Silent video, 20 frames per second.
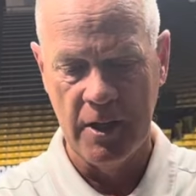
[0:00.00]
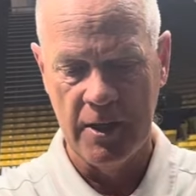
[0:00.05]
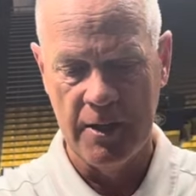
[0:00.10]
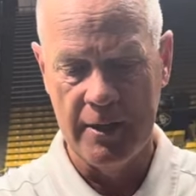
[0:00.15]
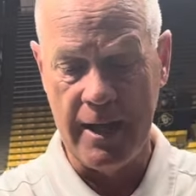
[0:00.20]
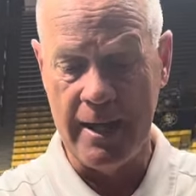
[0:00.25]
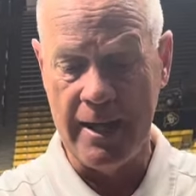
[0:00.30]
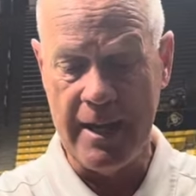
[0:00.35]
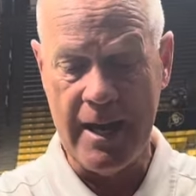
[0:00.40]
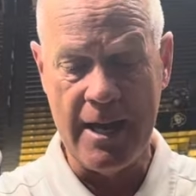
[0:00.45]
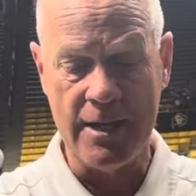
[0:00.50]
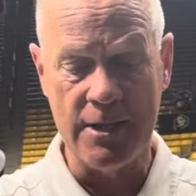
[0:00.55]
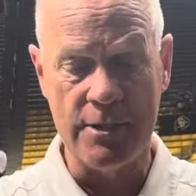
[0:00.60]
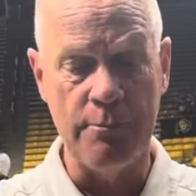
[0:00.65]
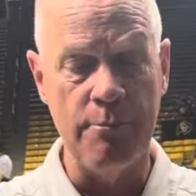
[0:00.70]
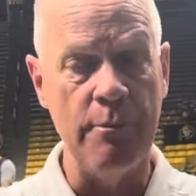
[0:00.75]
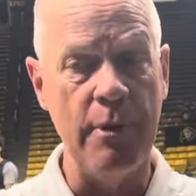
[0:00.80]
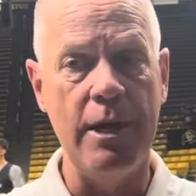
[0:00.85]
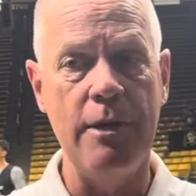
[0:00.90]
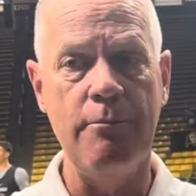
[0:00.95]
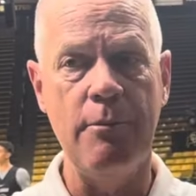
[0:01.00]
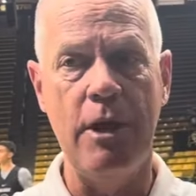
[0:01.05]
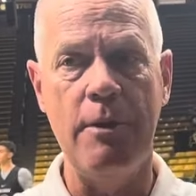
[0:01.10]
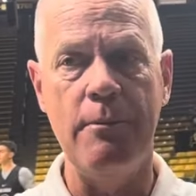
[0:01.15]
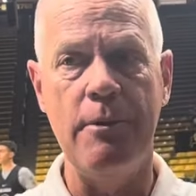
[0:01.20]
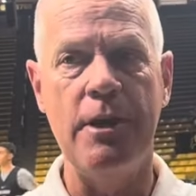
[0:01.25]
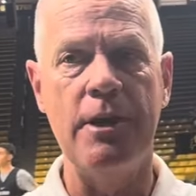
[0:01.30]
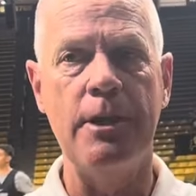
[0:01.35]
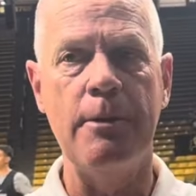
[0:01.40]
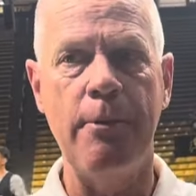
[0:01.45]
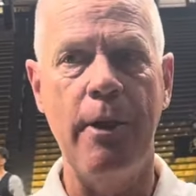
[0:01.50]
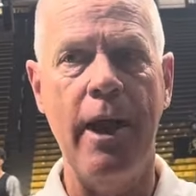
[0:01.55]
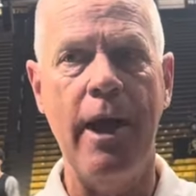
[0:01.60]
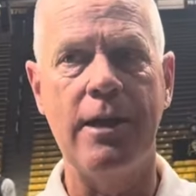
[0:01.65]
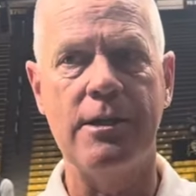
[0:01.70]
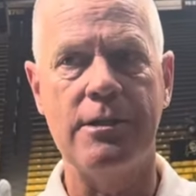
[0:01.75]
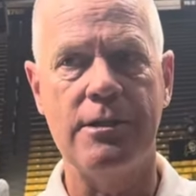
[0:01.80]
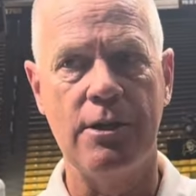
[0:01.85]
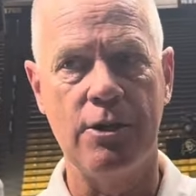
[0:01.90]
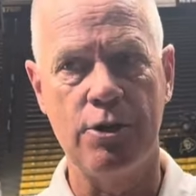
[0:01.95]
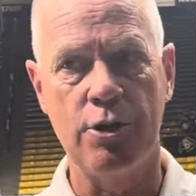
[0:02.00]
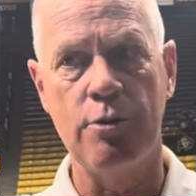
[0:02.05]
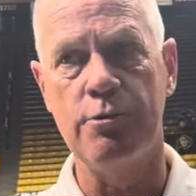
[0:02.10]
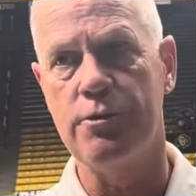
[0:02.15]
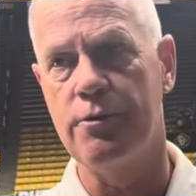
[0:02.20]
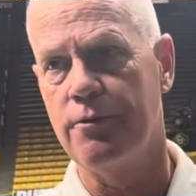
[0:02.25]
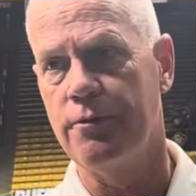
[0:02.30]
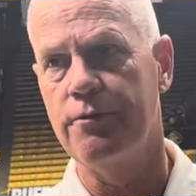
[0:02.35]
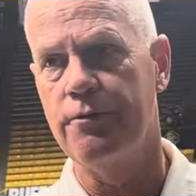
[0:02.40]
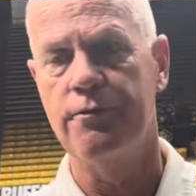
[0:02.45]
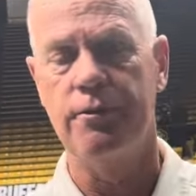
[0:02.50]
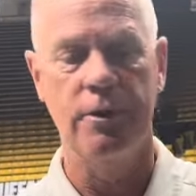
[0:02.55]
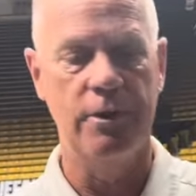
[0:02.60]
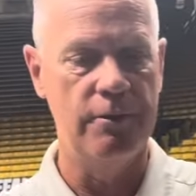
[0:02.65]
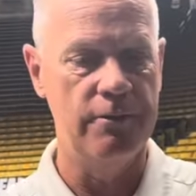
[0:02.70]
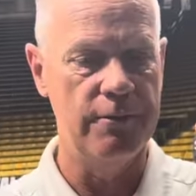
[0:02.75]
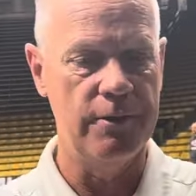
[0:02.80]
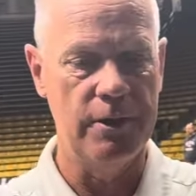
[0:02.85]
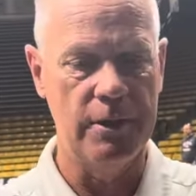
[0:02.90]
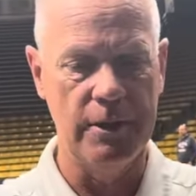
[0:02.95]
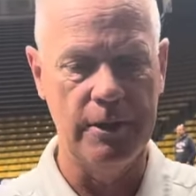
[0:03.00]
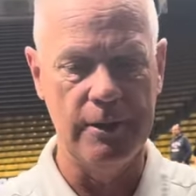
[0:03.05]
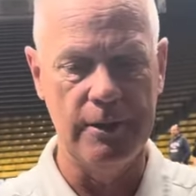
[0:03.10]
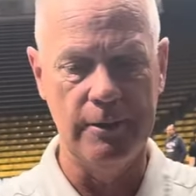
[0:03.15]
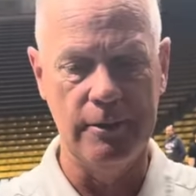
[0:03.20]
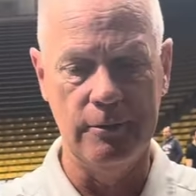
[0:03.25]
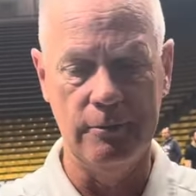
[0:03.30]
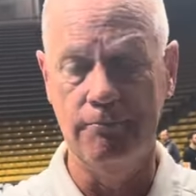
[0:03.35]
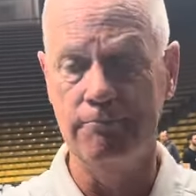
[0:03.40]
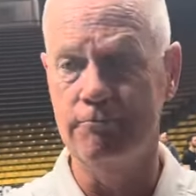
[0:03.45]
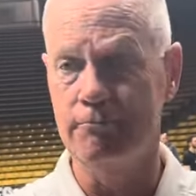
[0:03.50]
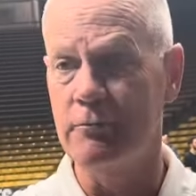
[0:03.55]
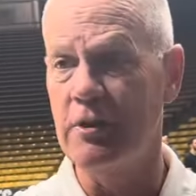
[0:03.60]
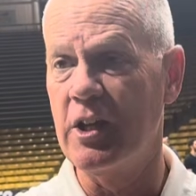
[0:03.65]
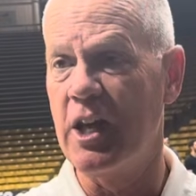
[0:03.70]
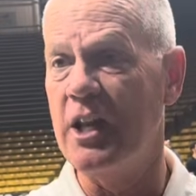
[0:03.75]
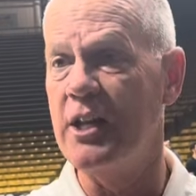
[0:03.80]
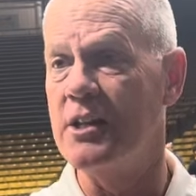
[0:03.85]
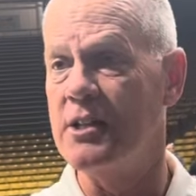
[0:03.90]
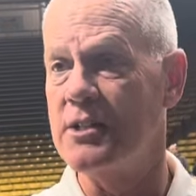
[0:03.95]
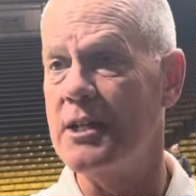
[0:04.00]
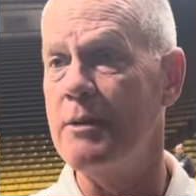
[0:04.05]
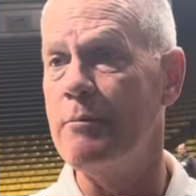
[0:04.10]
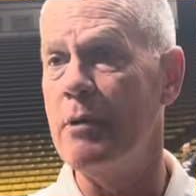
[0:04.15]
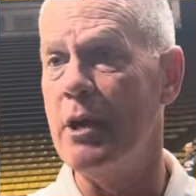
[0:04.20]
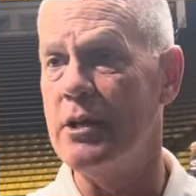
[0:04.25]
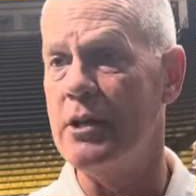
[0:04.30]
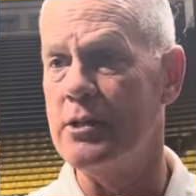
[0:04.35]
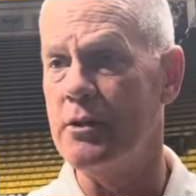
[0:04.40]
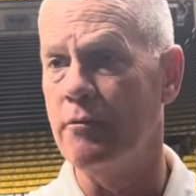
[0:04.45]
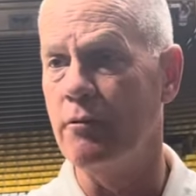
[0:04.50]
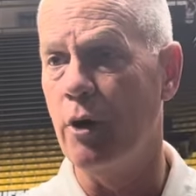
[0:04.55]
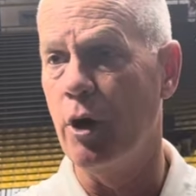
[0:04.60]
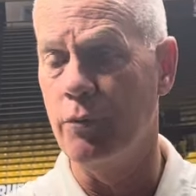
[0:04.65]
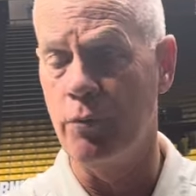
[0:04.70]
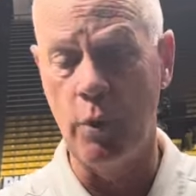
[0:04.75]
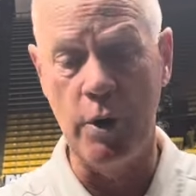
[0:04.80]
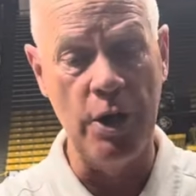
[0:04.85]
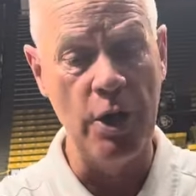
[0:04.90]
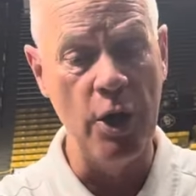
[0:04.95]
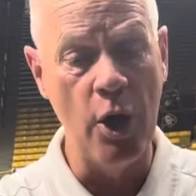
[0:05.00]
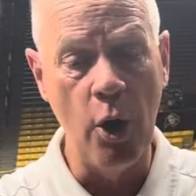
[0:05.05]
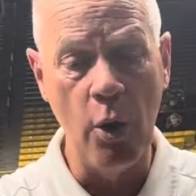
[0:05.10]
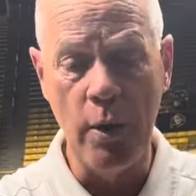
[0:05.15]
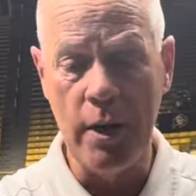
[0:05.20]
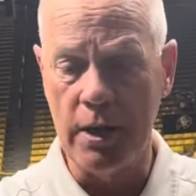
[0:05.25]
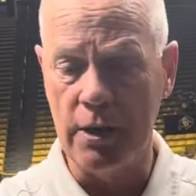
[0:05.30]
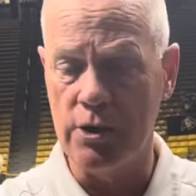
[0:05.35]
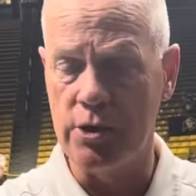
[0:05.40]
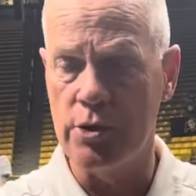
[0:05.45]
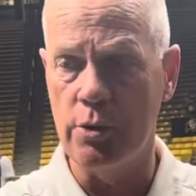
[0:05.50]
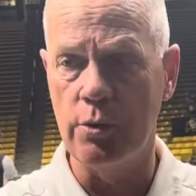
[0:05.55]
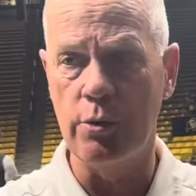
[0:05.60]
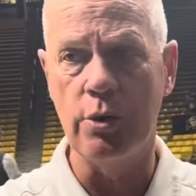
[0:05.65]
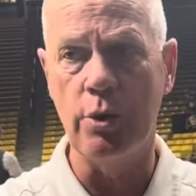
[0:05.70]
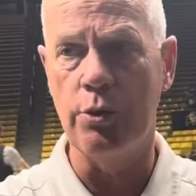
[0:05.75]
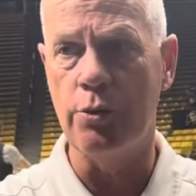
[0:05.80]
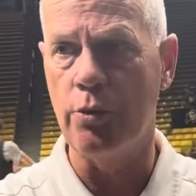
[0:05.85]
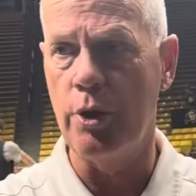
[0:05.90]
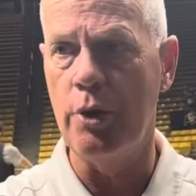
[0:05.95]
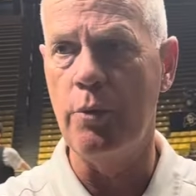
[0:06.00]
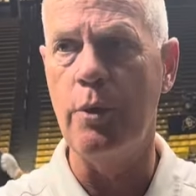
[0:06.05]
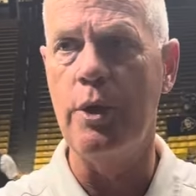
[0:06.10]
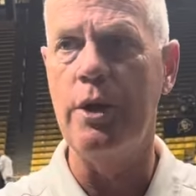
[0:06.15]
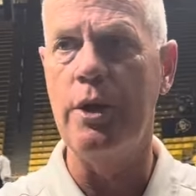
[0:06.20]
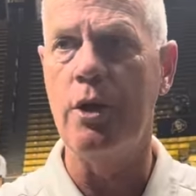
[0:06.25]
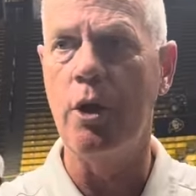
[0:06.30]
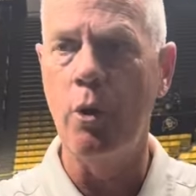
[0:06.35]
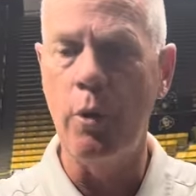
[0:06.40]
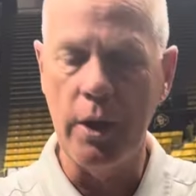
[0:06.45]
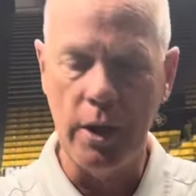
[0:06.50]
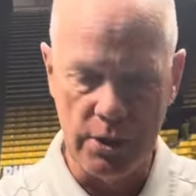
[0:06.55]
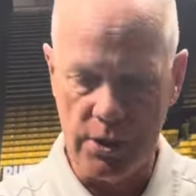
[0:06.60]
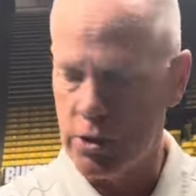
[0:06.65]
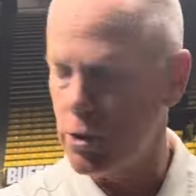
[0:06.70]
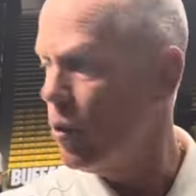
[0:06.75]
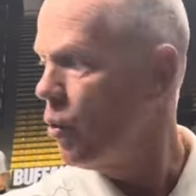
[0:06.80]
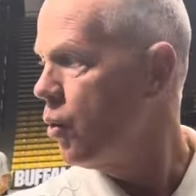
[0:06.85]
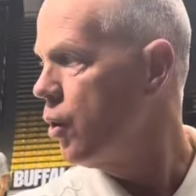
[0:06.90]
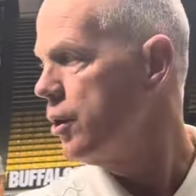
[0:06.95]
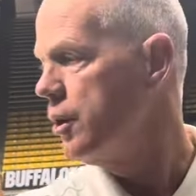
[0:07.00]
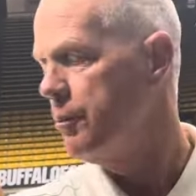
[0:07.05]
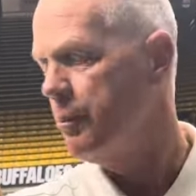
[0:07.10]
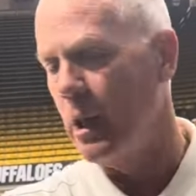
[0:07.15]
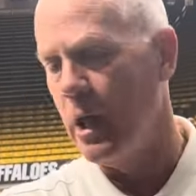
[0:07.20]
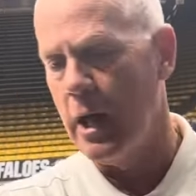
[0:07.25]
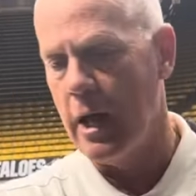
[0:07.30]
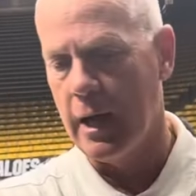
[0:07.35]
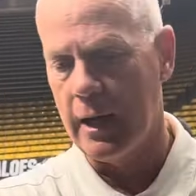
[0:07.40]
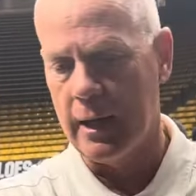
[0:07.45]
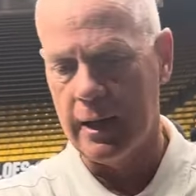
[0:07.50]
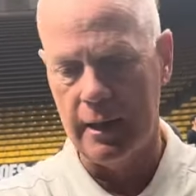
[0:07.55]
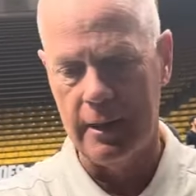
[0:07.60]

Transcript: that he hasn't made maybe in the past in terms of getting his teammates involved. We know he can shoot the three. We know he can score on the block.